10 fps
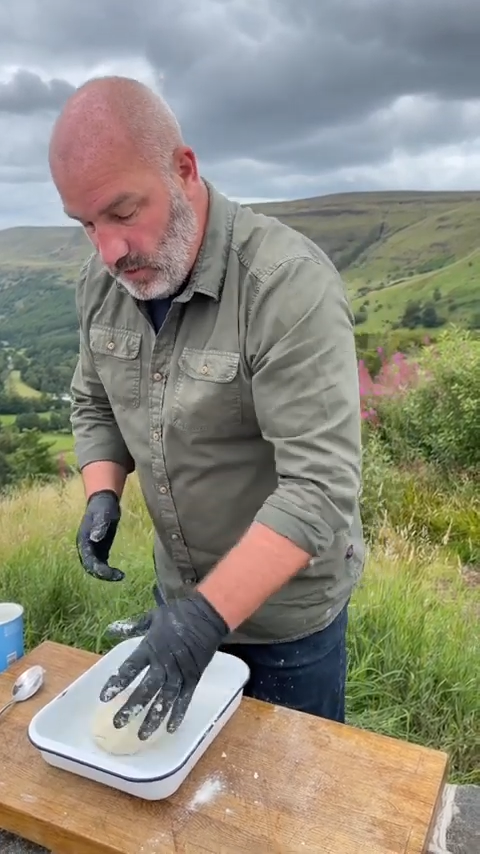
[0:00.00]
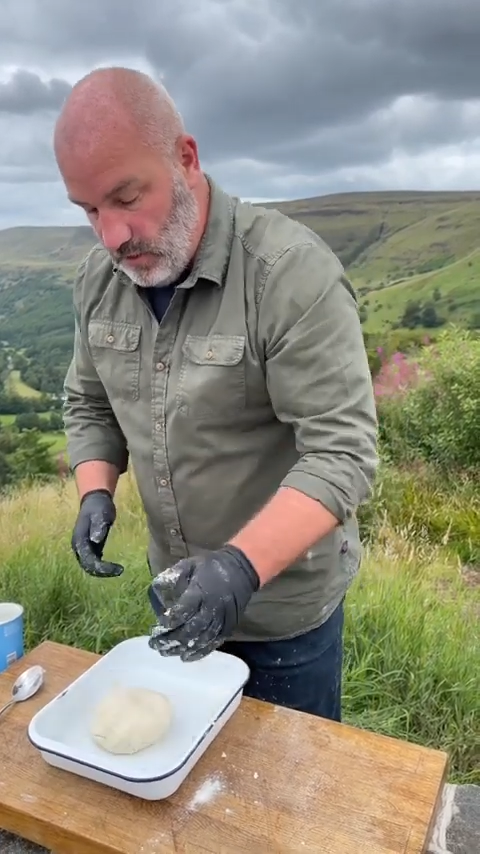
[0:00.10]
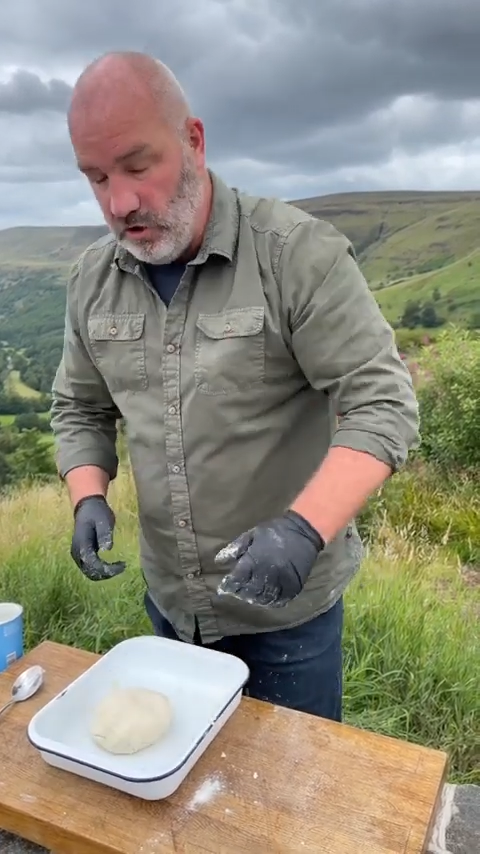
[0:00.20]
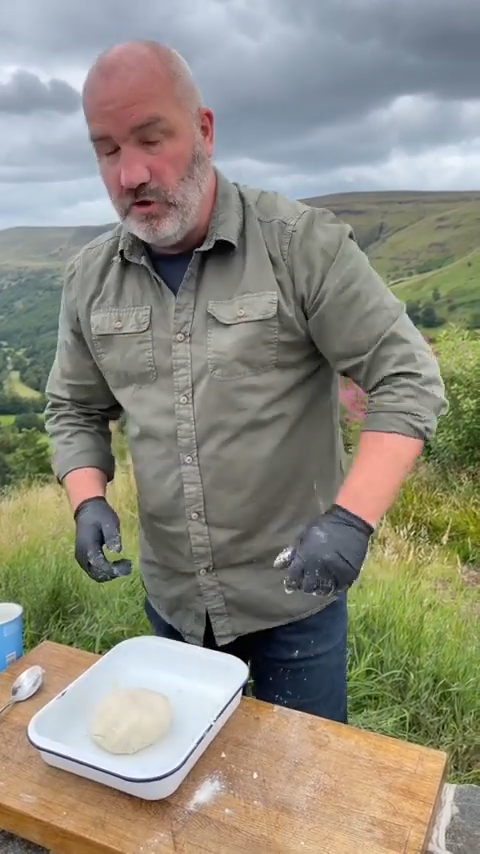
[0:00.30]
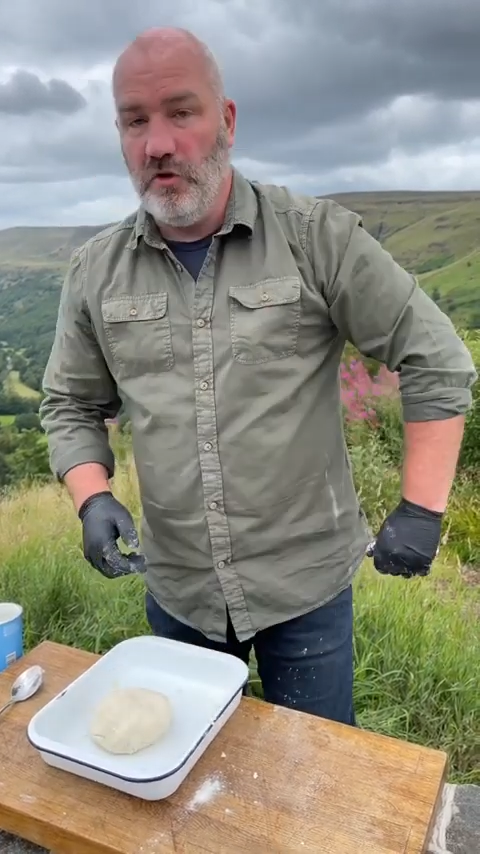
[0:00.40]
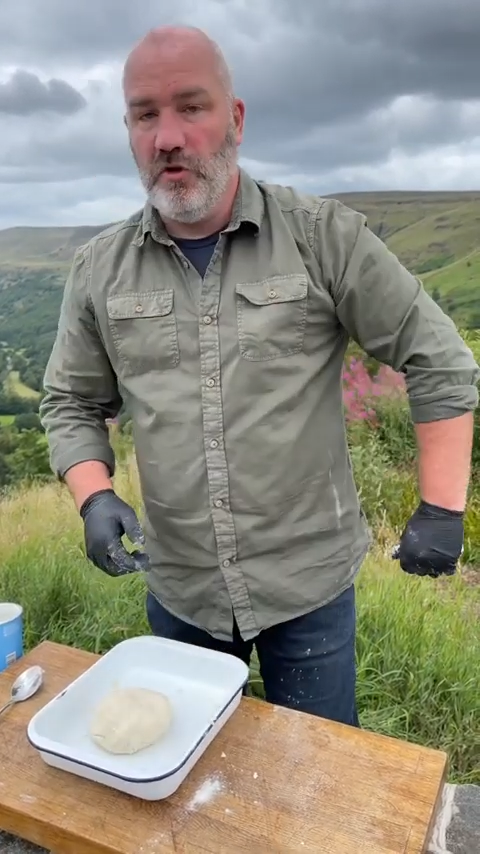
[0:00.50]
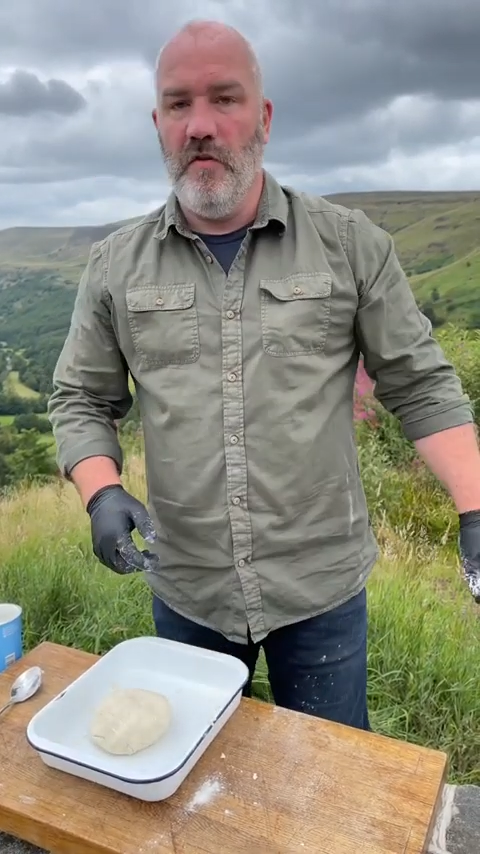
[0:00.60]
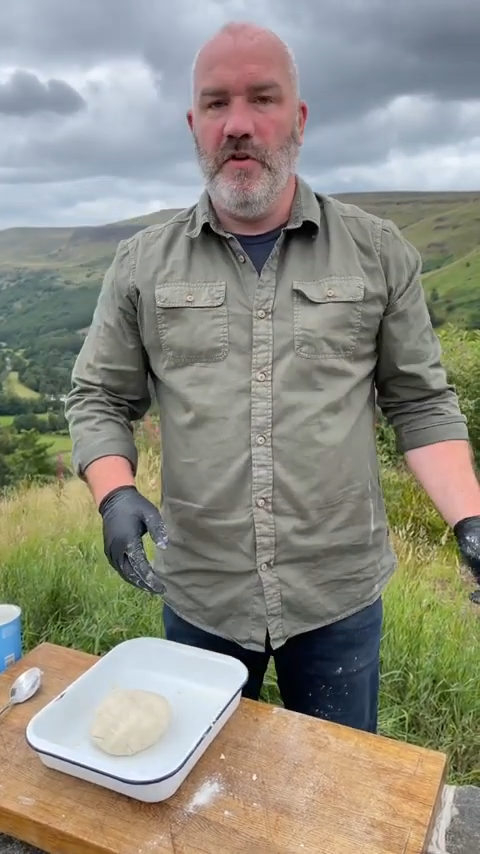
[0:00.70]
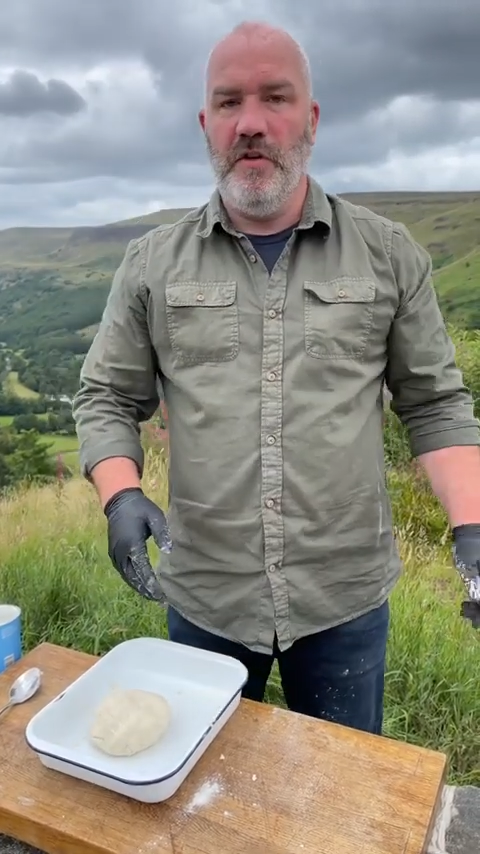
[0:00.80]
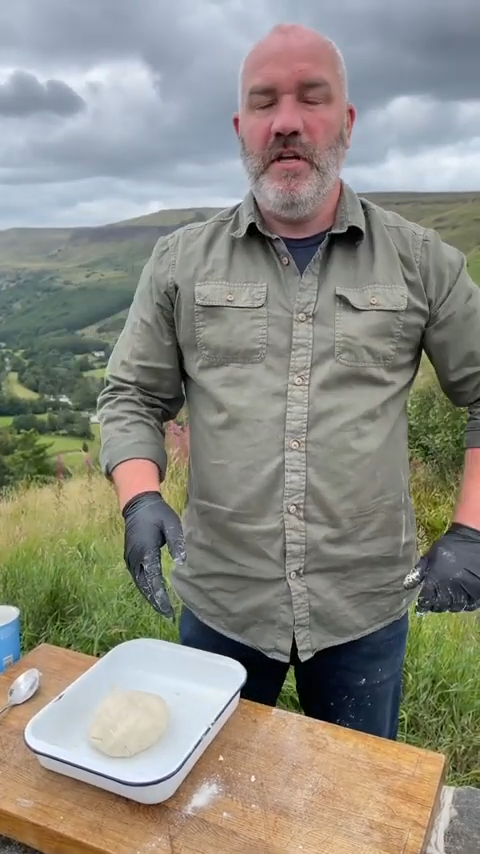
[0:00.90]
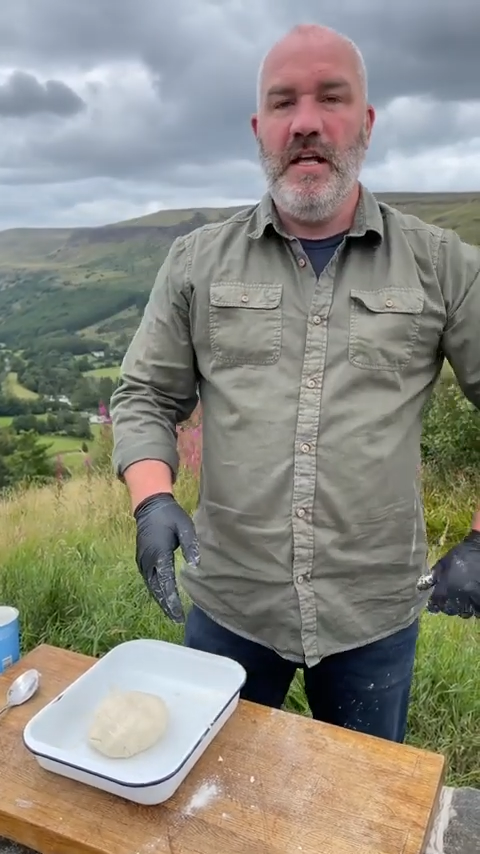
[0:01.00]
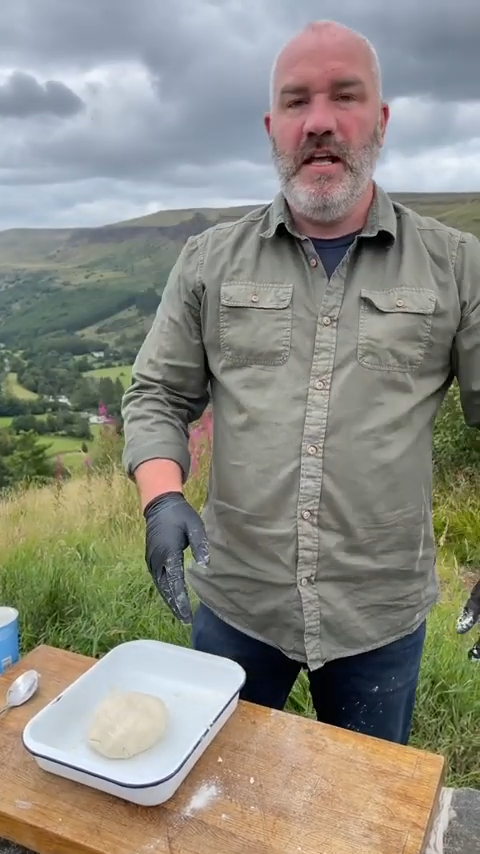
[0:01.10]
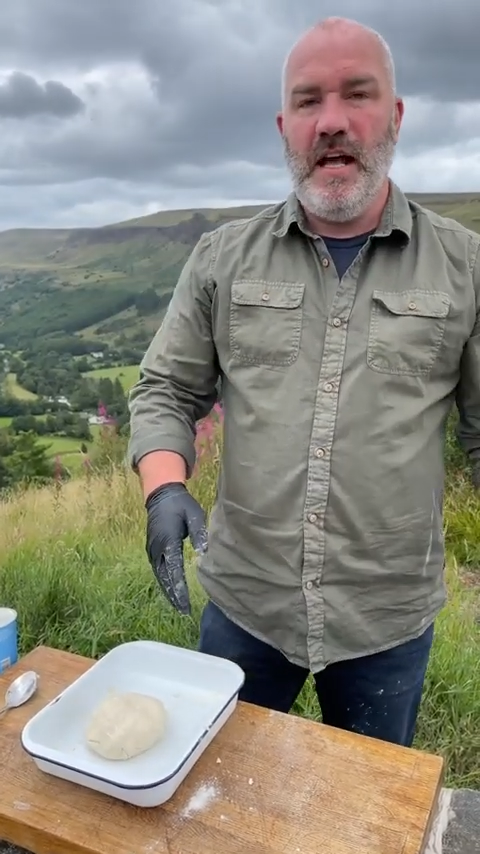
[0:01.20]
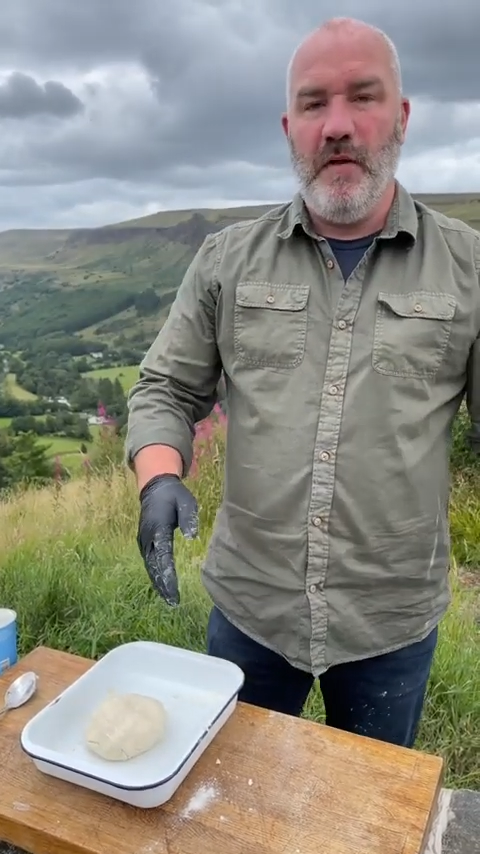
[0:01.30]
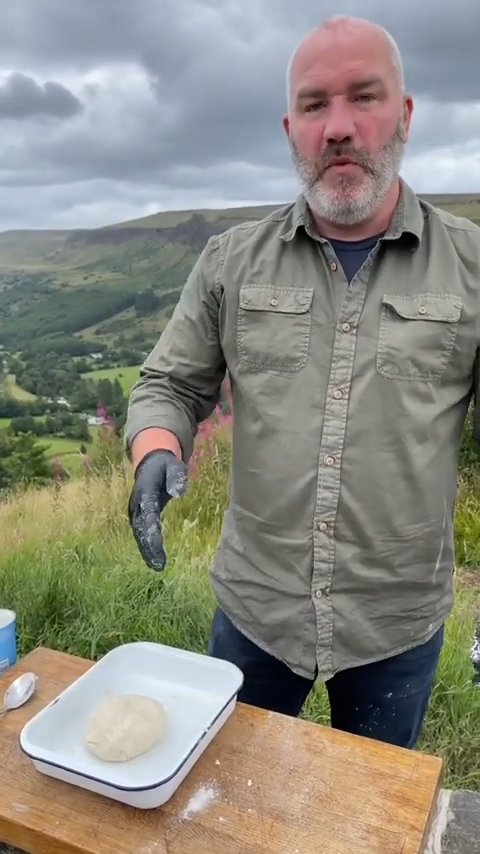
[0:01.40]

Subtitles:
just uncovered. And